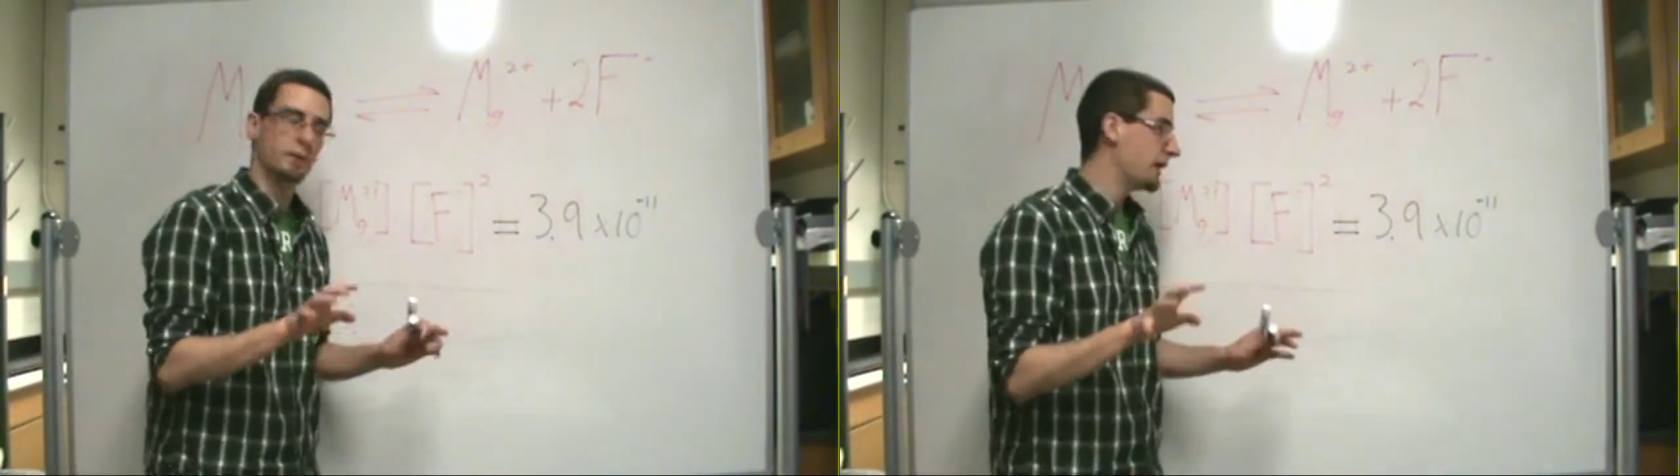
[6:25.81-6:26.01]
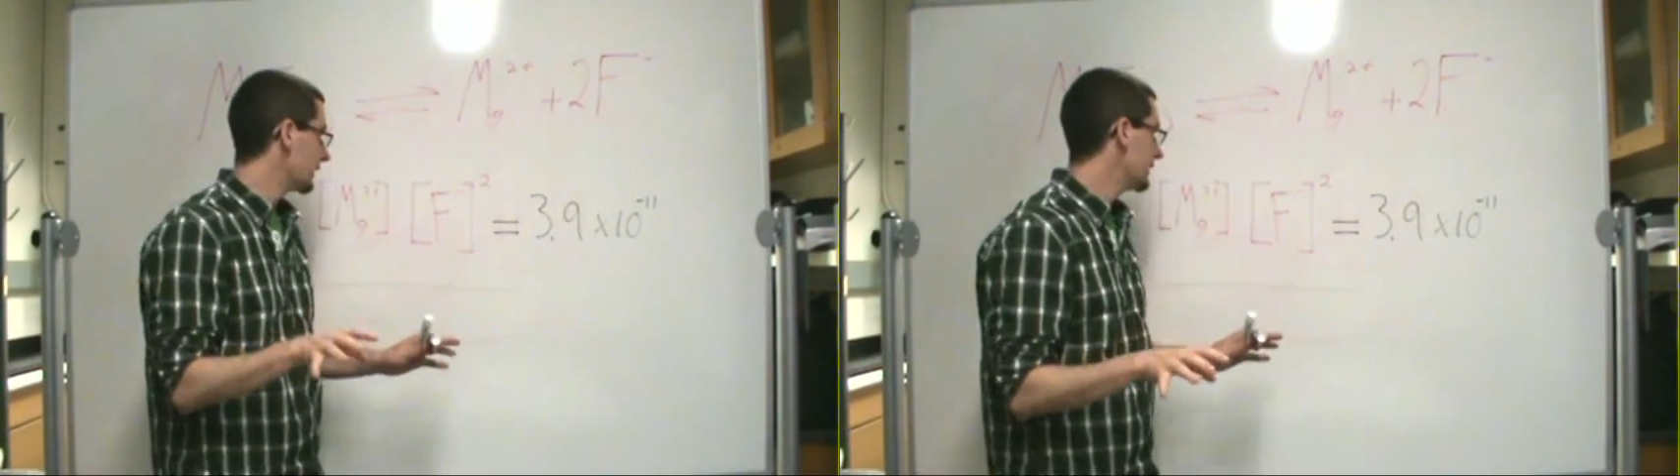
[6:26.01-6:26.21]

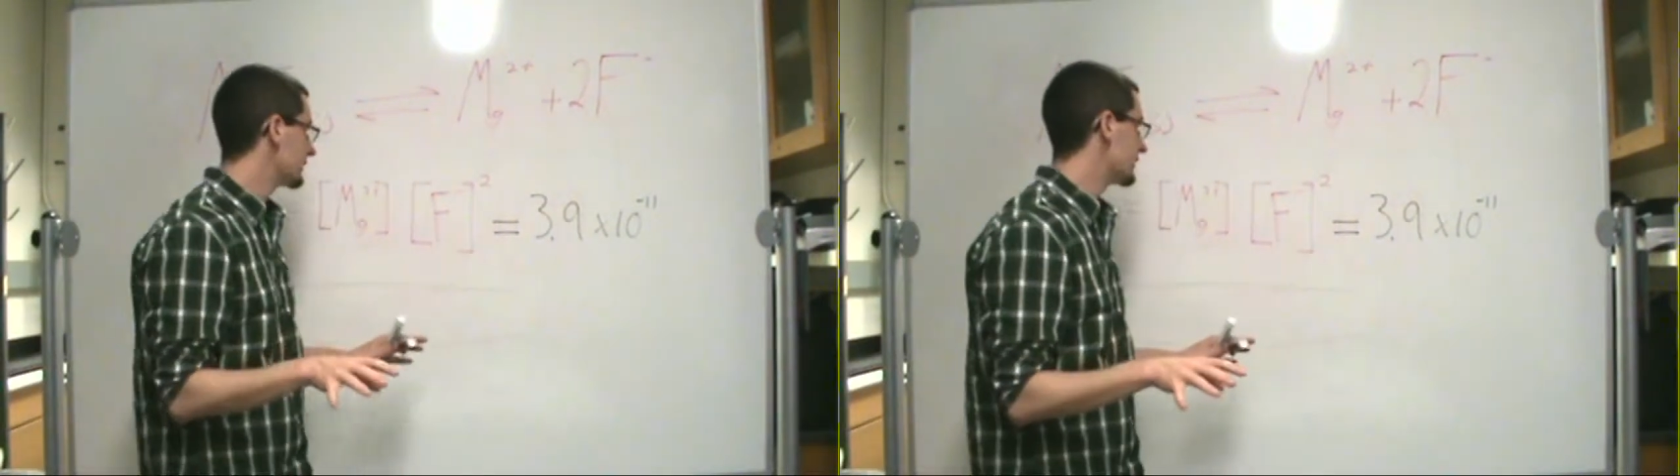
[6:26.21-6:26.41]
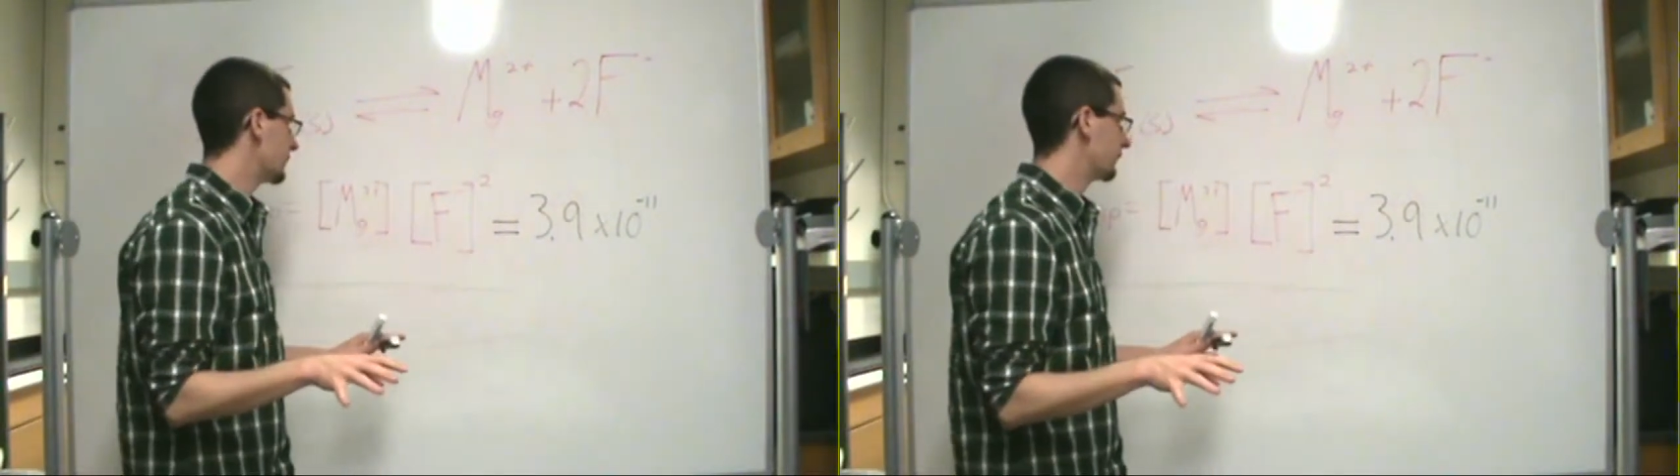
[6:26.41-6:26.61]

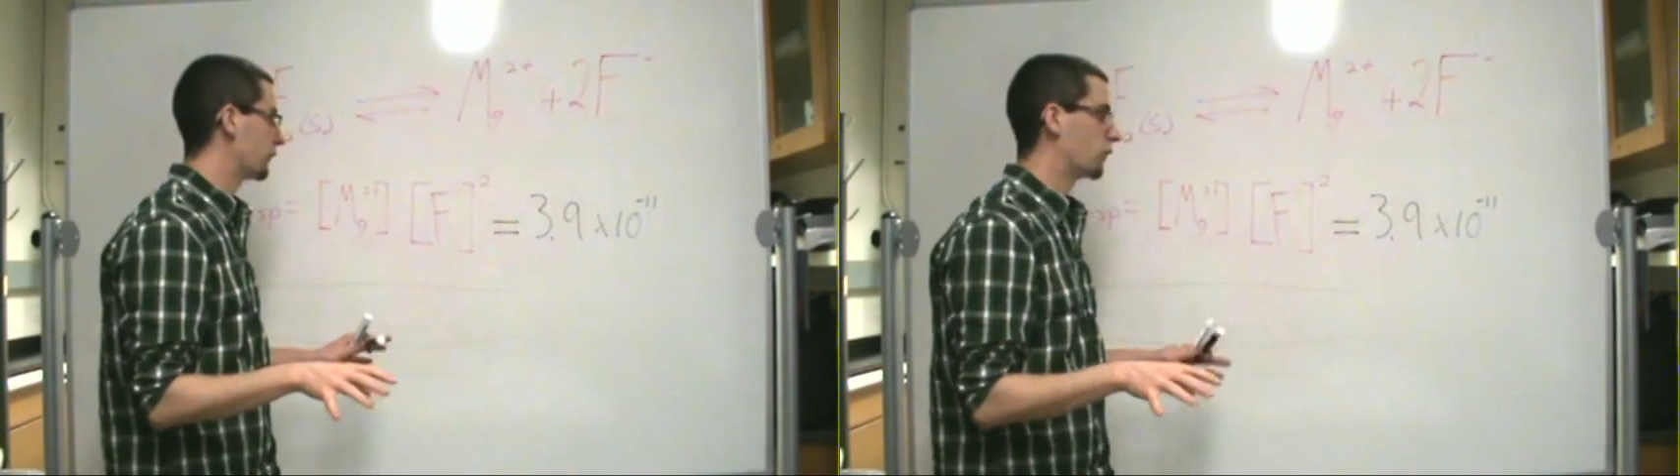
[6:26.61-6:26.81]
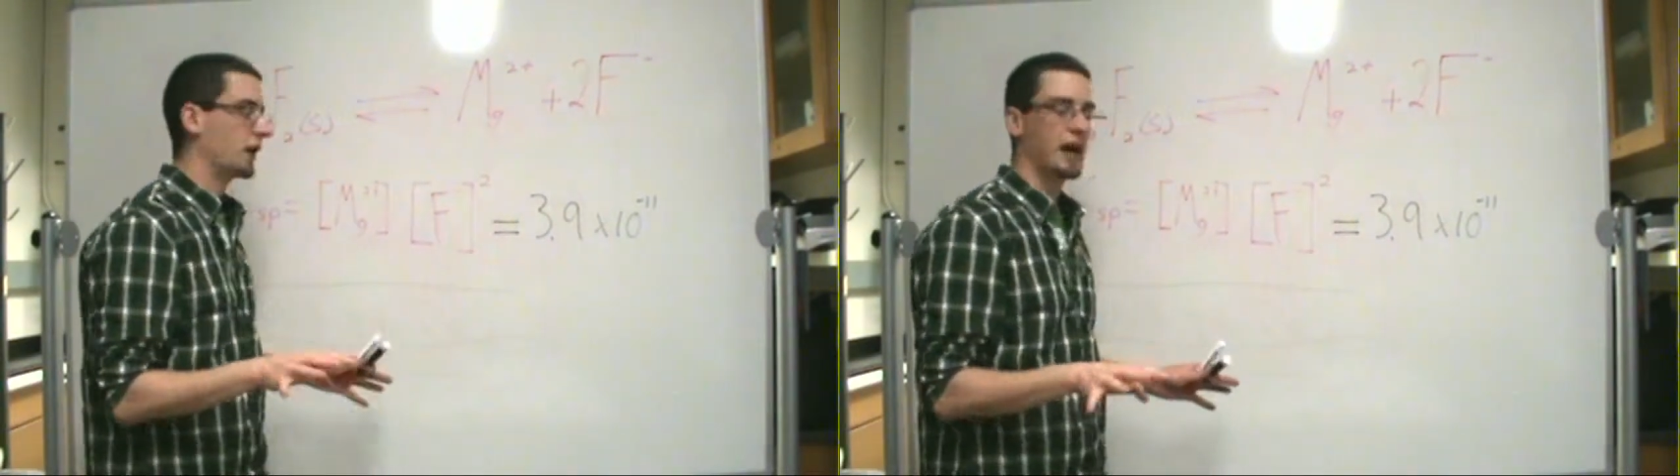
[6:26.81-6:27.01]
magnesium
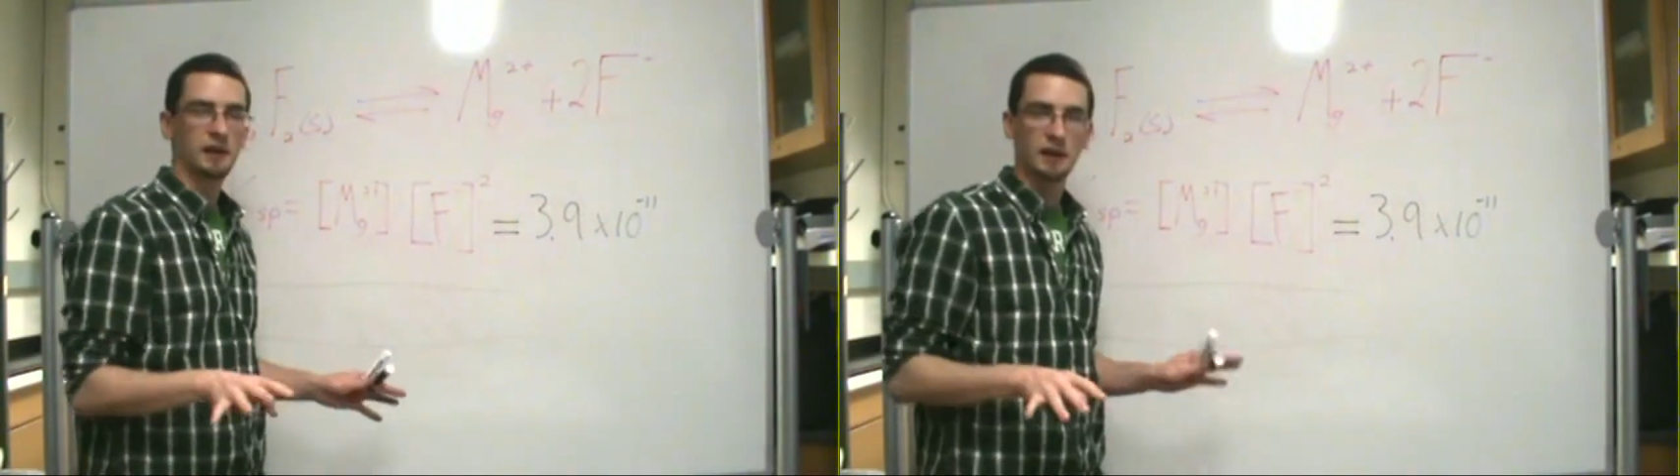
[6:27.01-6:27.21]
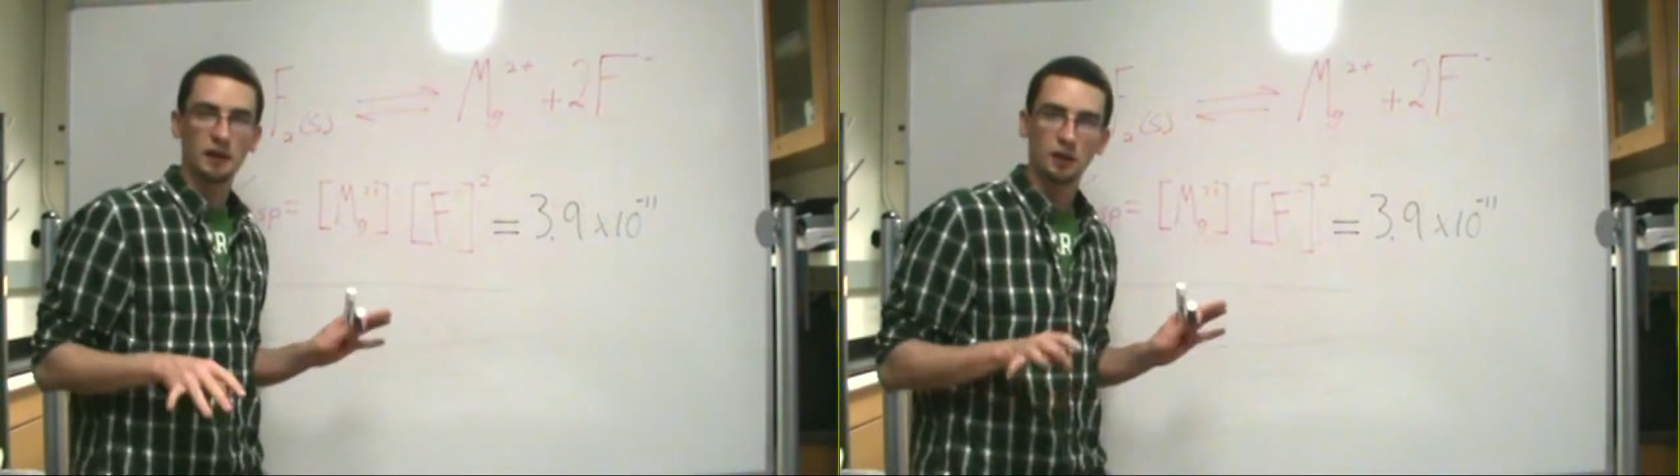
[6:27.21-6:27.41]

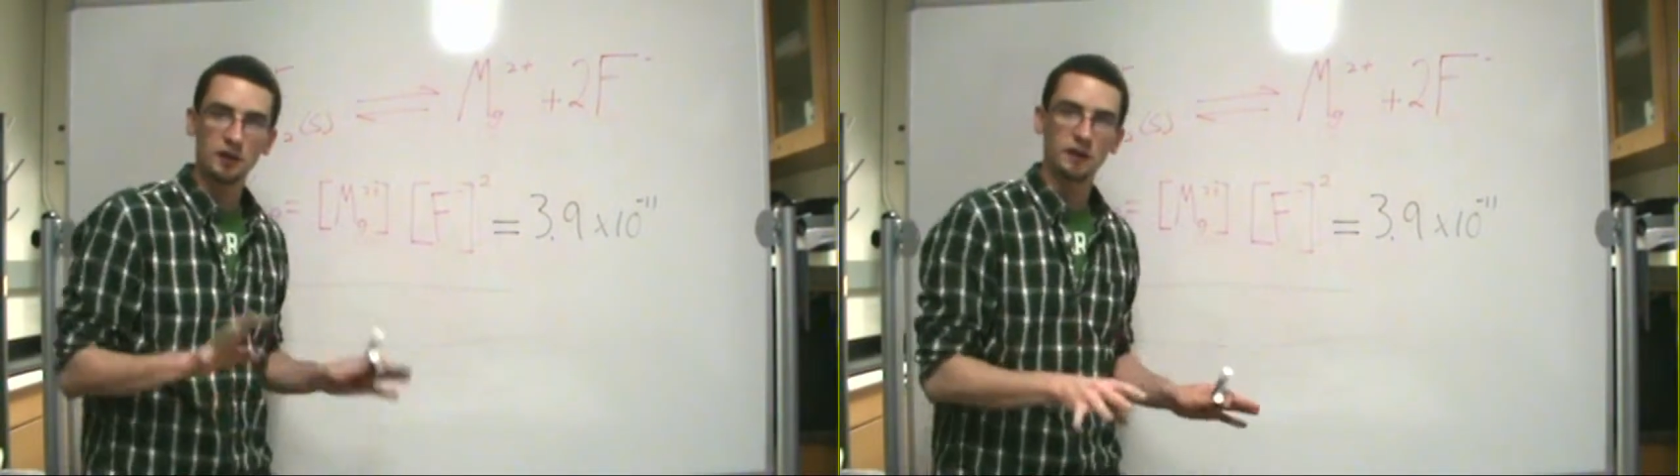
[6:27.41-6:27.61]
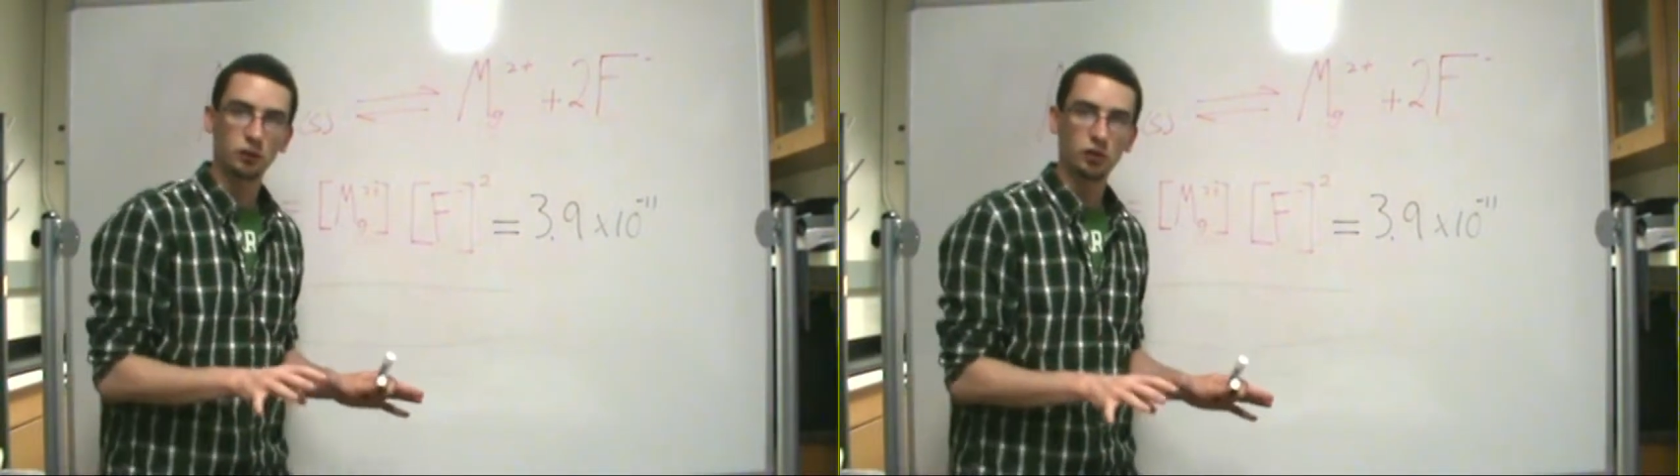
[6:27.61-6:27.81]
fluoride in our
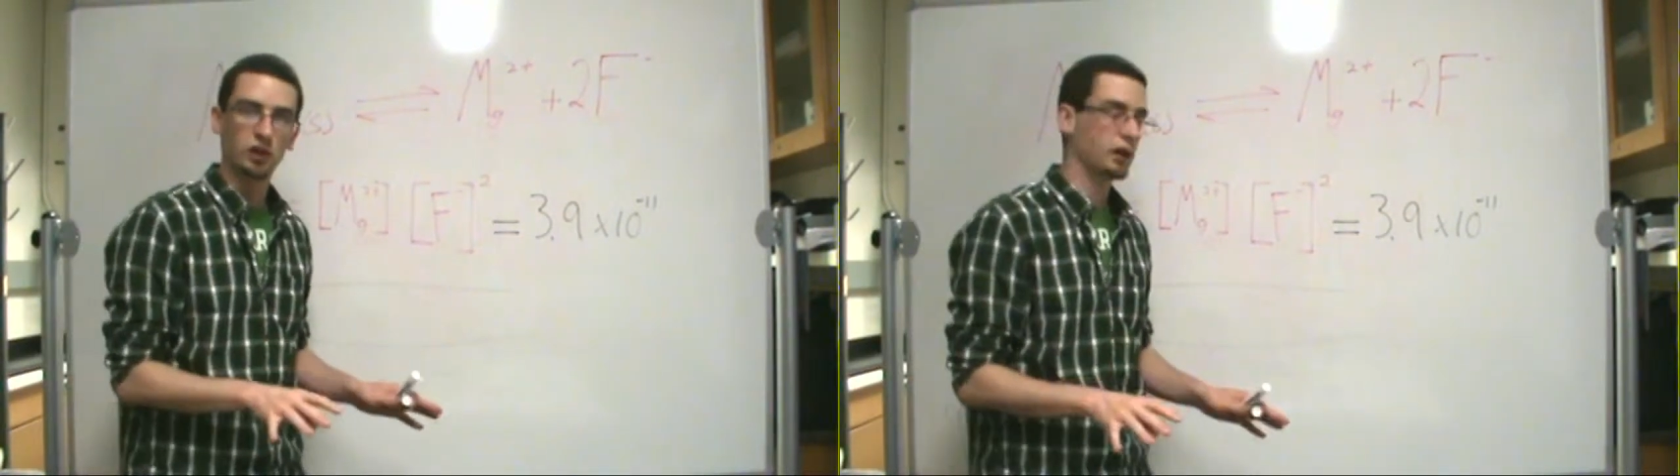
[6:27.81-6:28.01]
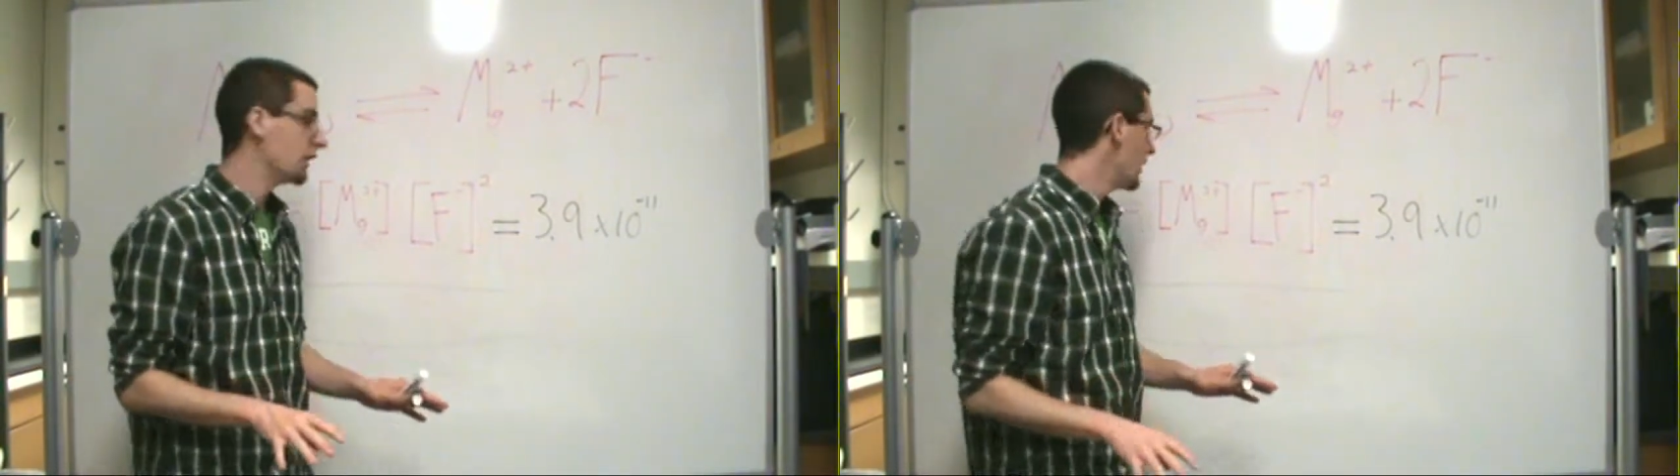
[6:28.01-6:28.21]

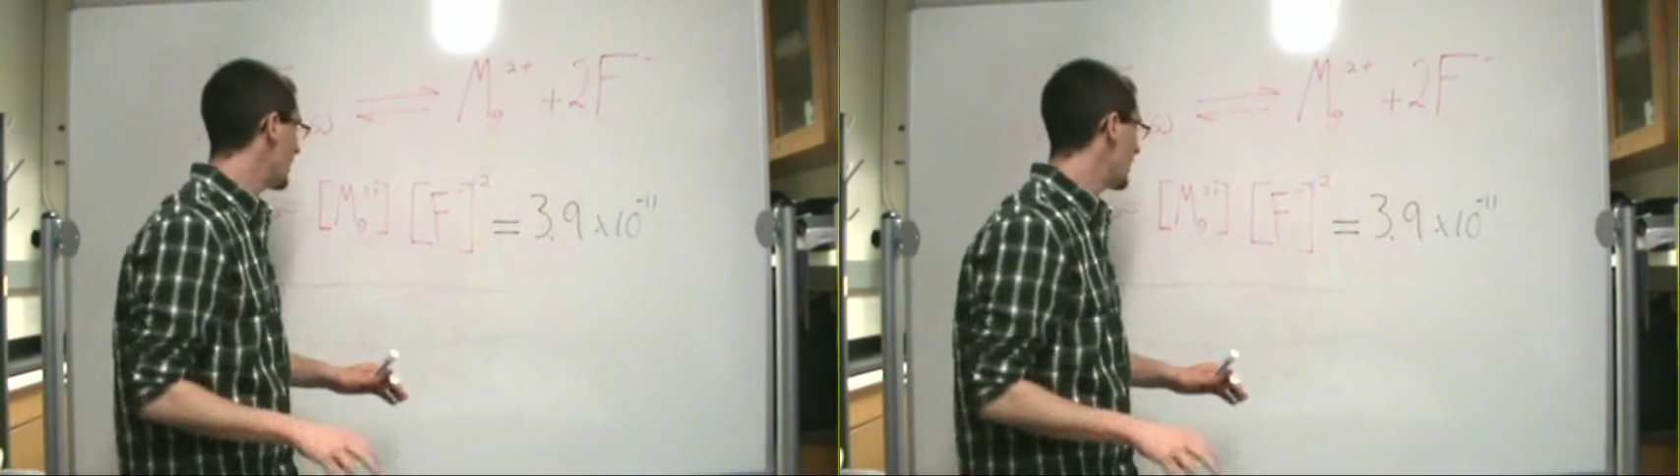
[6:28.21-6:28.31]
solution,